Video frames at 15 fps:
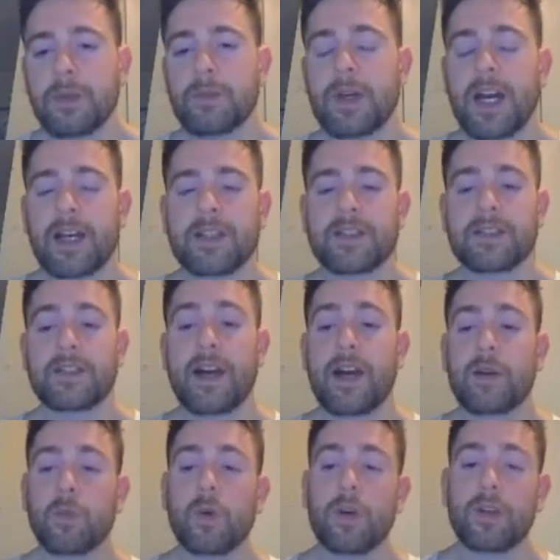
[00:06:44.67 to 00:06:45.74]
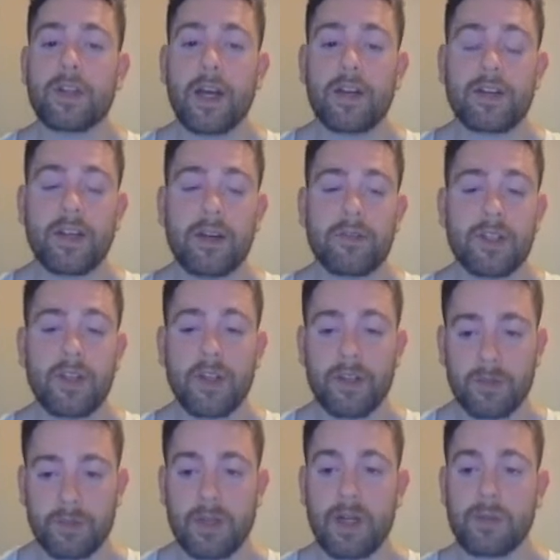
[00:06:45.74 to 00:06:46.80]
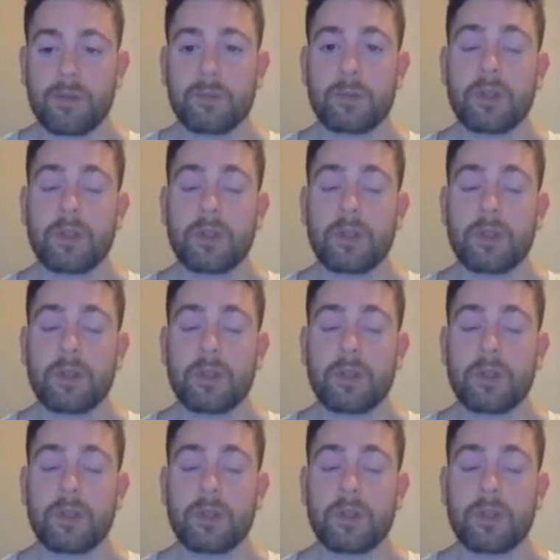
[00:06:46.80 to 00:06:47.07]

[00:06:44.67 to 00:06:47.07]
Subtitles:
back in stock, well, now you have another problem.